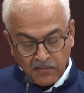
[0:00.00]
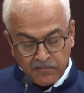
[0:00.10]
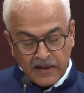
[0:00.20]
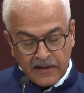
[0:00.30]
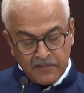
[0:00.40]

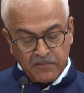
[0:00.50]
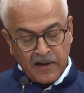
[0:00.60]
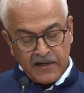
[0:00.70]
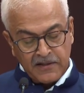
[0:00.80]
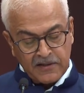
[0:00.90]

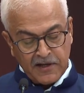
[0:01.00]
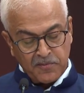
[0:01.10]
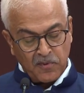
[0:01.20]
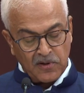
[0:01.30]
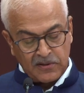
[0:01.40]
Many state
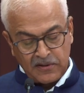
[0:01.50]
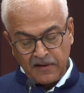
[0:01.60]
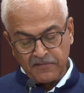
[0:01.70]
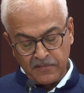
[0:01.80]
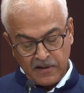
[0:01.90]
police
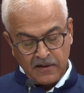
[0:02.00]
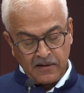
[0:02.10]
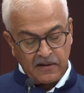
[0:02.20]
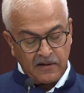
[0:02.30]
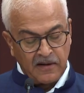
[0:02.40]
have
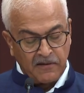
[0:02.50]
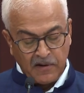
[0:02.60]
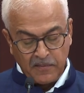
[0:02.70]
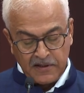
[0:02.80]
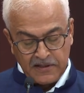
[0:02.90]

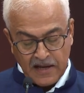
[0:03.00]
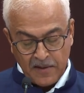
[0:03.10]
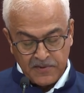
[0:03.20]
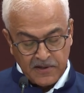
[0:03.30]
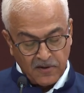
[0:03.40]
developed these
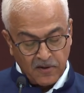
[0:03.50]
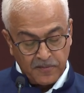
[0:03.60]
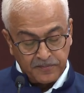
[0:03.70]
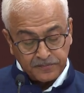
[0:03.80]
apps and all.